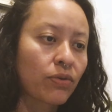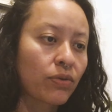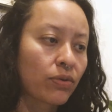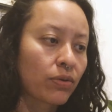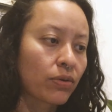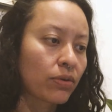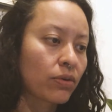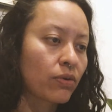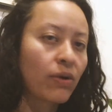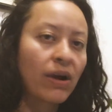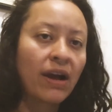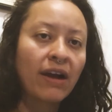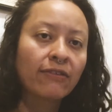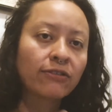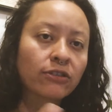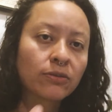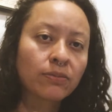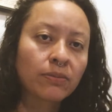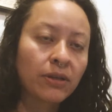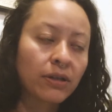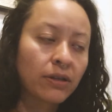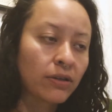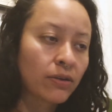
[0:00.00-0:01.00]
the
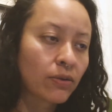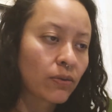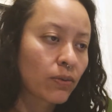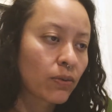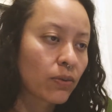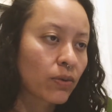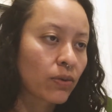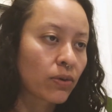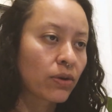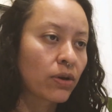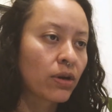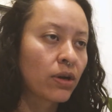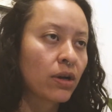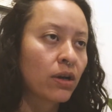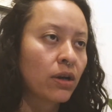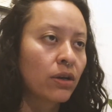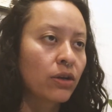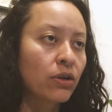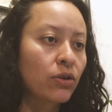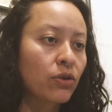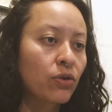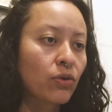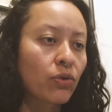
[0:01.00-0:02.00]
Craftsman, or
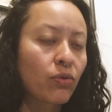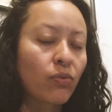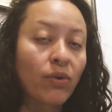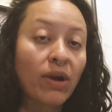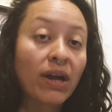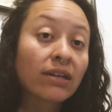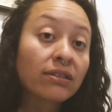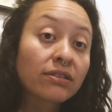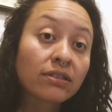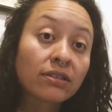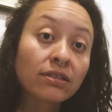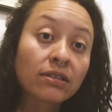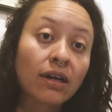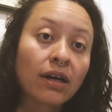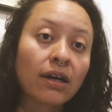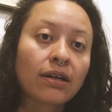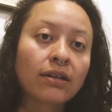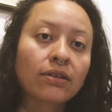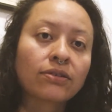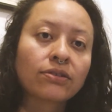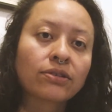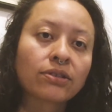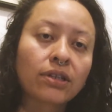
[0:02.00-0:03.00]
the ranch
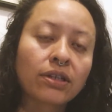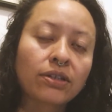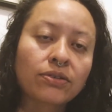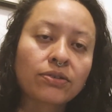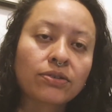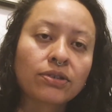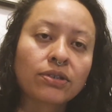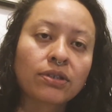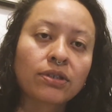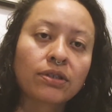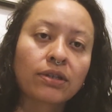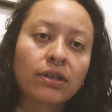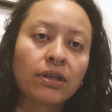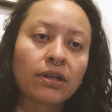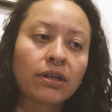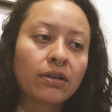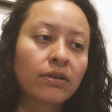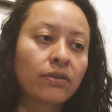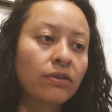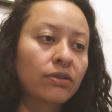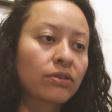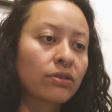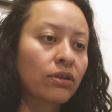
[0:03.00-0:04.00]
styles that you see there.
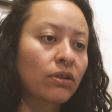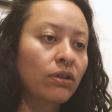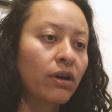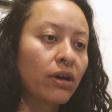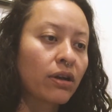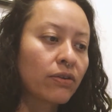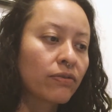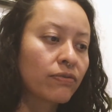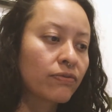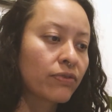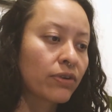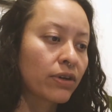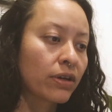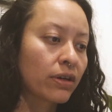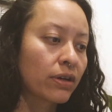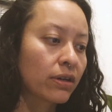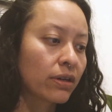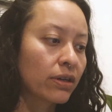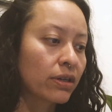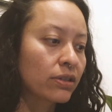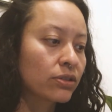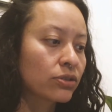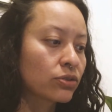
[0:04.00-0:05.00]
There's a lot of
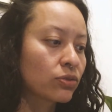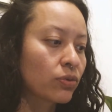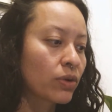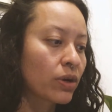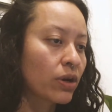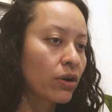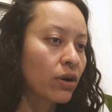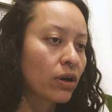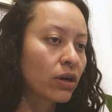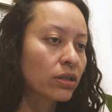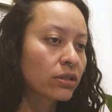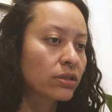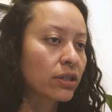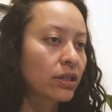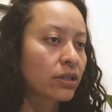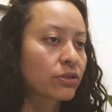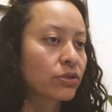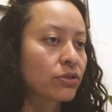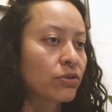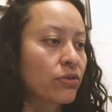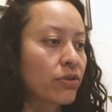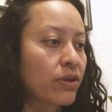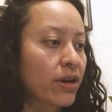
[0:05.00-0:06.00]
historic
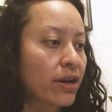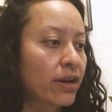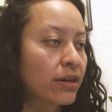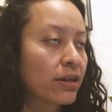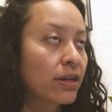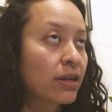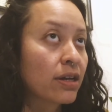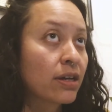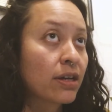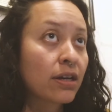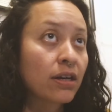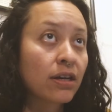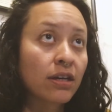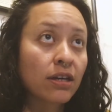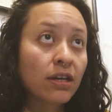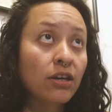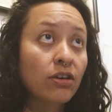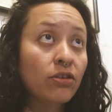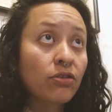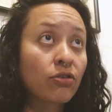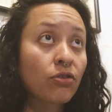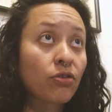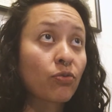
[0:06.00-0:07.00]
architecture that
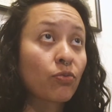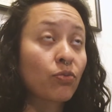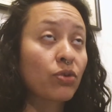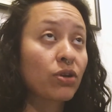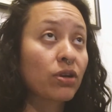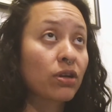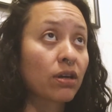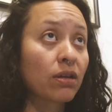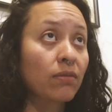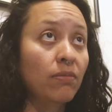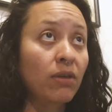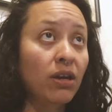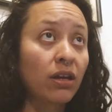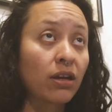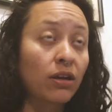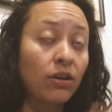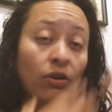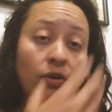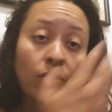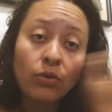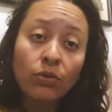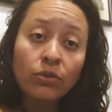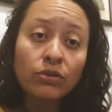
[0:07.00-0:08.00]
either we can make
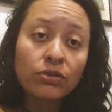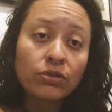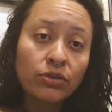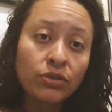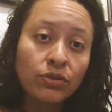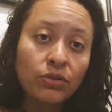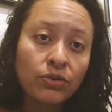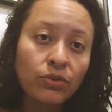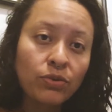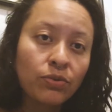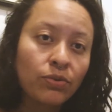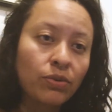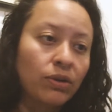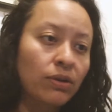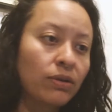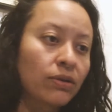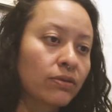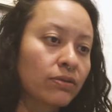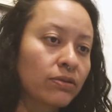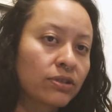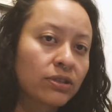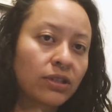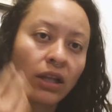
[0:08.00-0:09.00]
an ode to
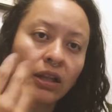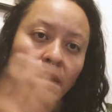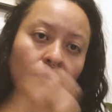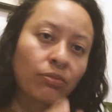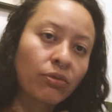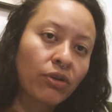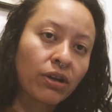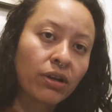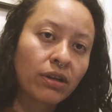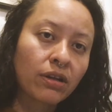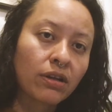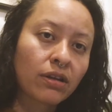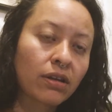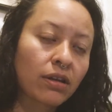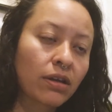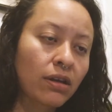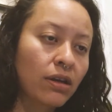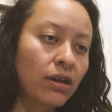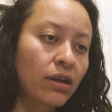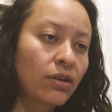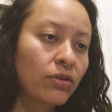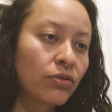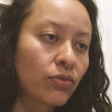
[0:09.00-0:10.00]
and celebrate it,
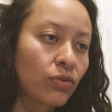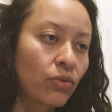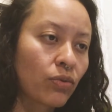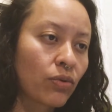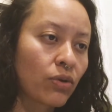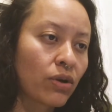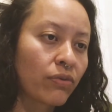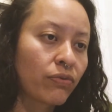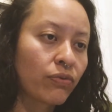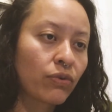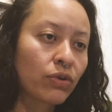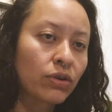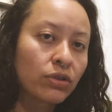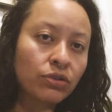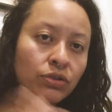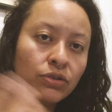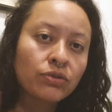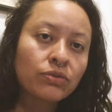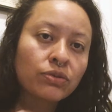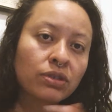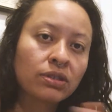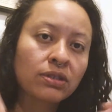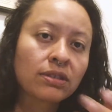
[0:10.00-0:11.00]
and or if we're
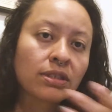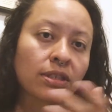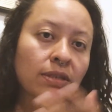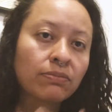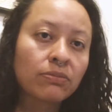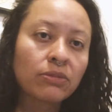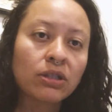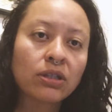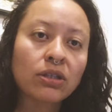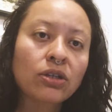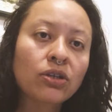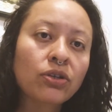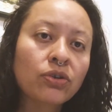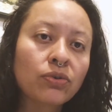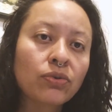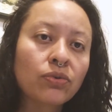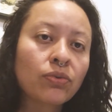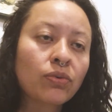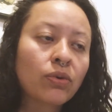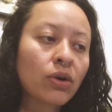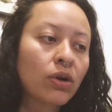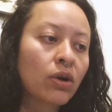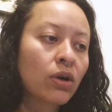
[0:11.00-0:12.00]
introducing something
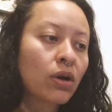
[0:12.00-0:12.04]
new,